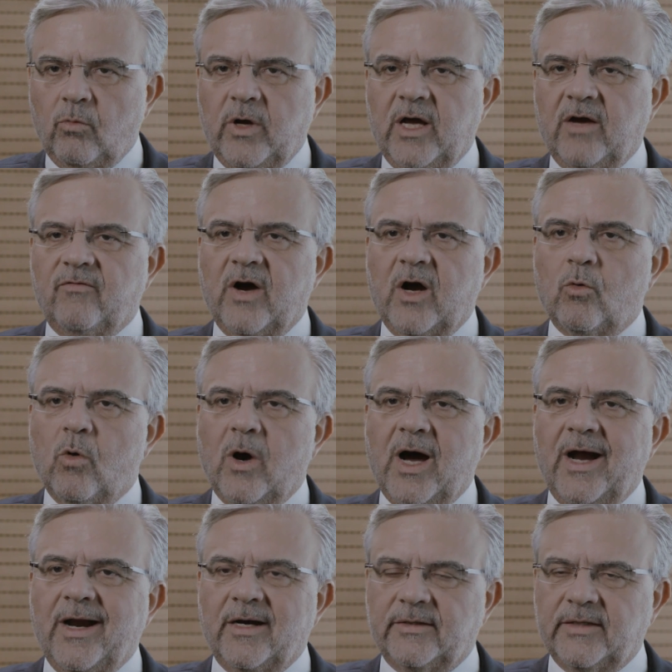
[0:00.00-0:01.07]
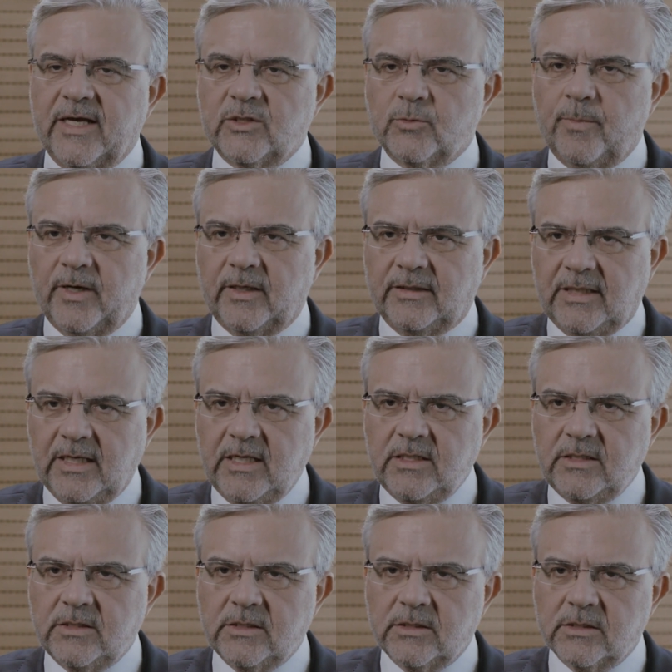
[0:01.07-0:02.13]
we have acquired
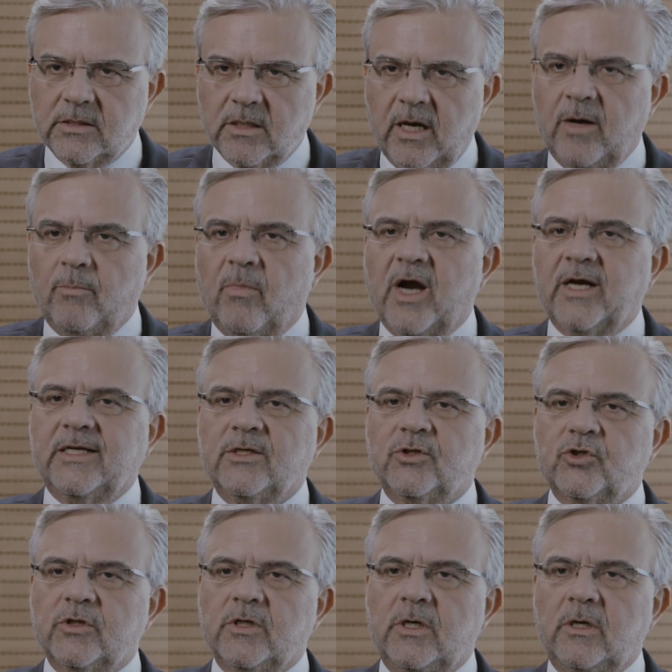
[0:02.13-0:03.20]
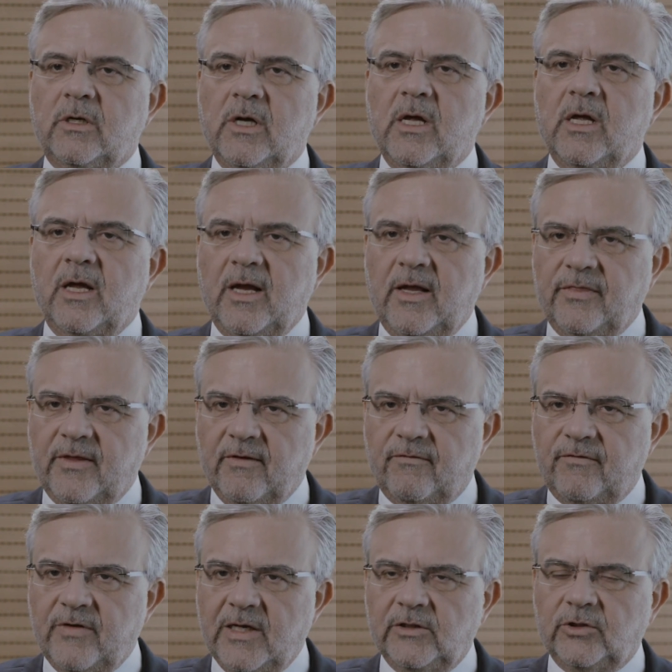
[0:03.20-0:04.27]
expertise and market share in the
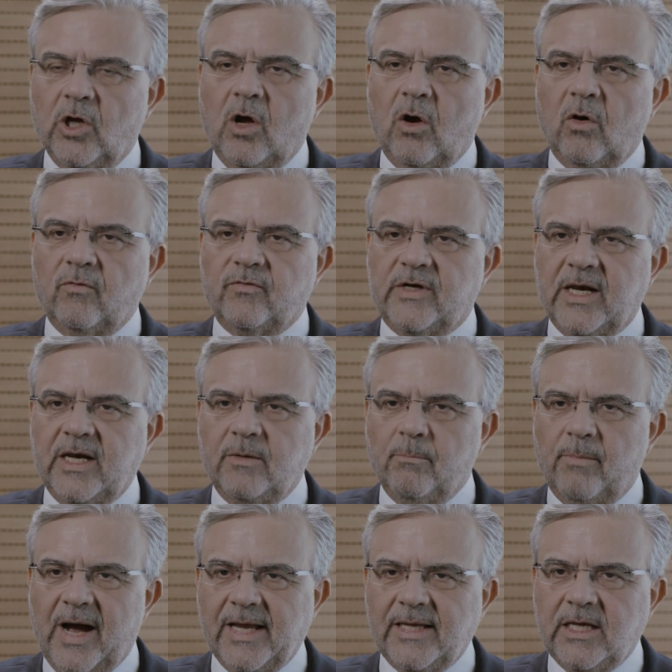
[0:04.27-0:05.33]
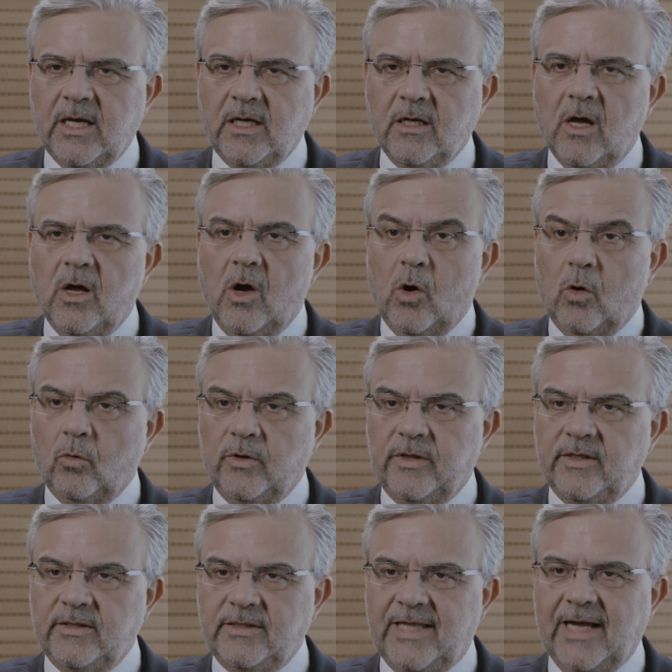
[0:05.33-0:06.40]
field of green banking
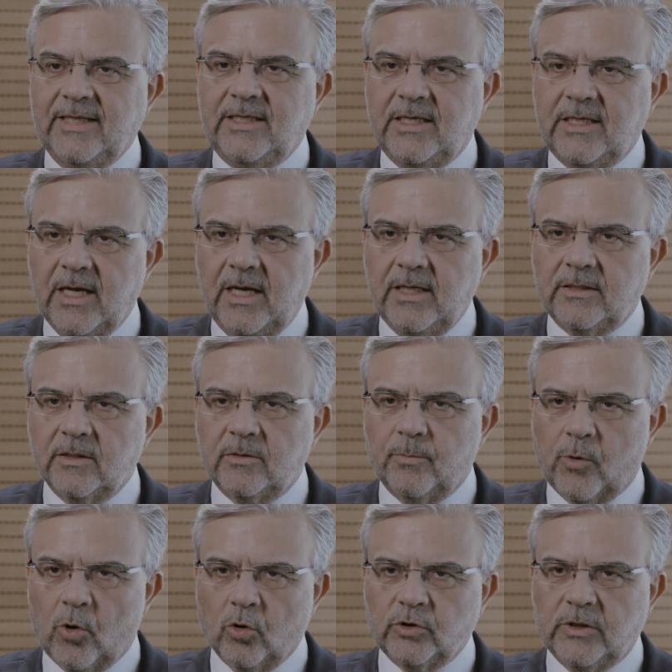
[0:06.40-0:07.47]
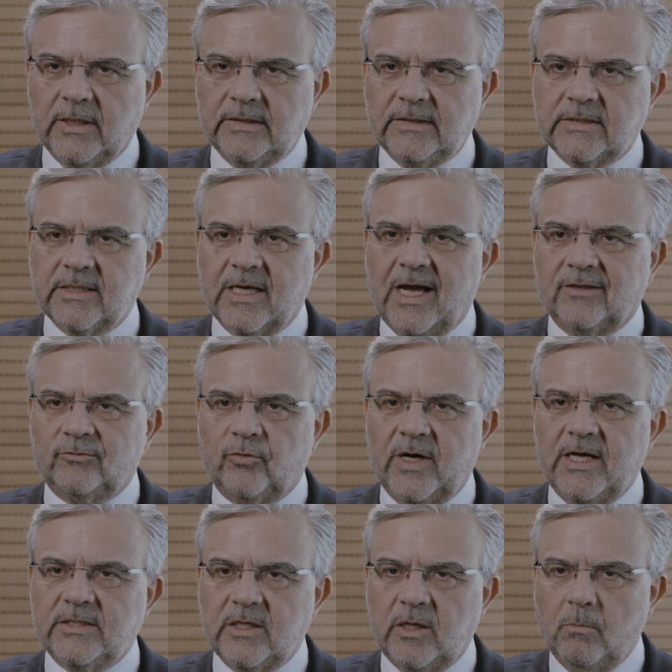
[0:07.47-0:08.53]
with dedicated products
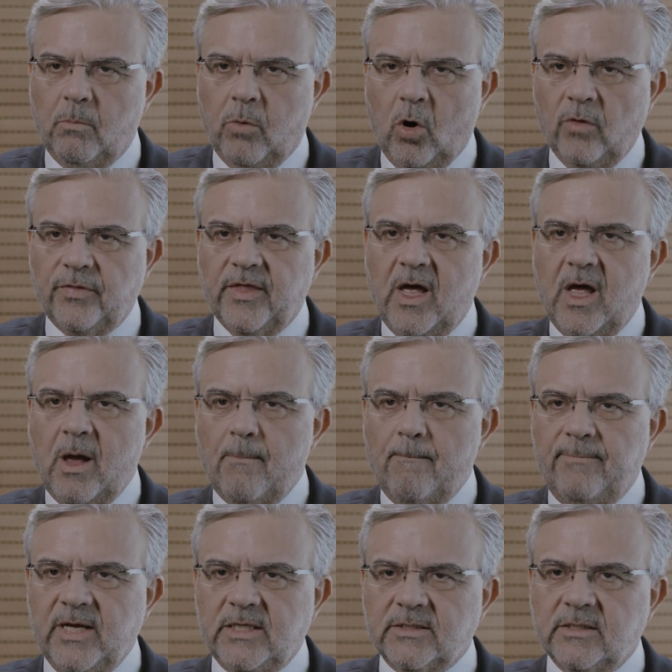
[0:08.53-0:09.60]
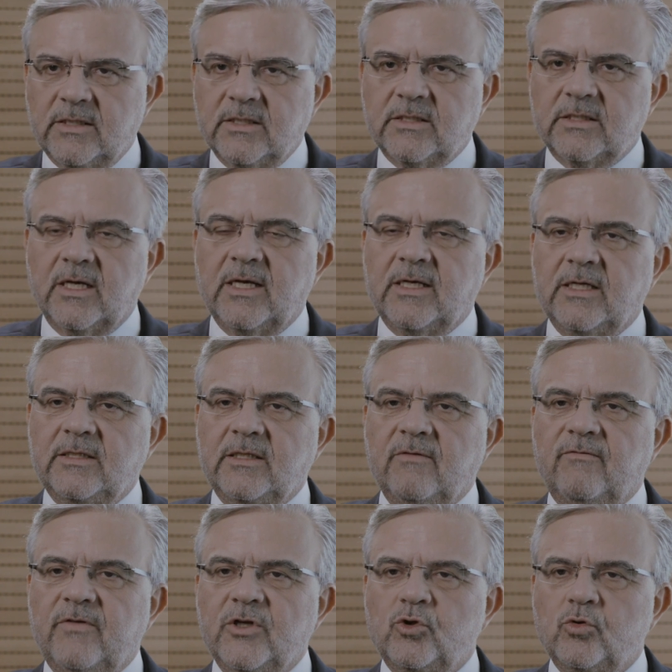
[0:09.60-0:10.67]
addressing both business and
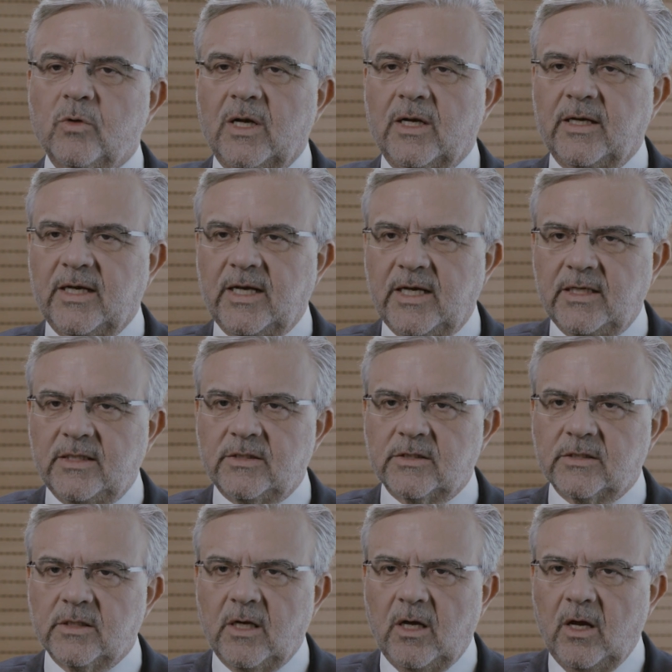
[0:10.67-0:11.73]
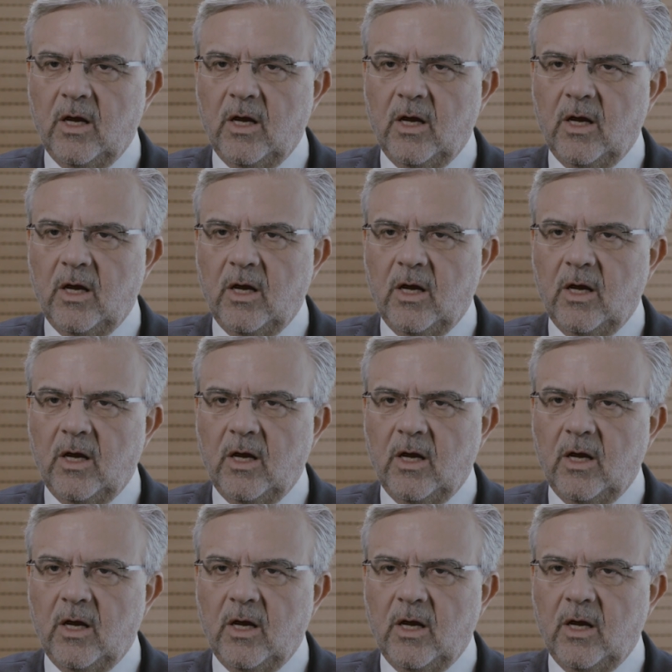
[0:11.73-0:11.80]
individual needs.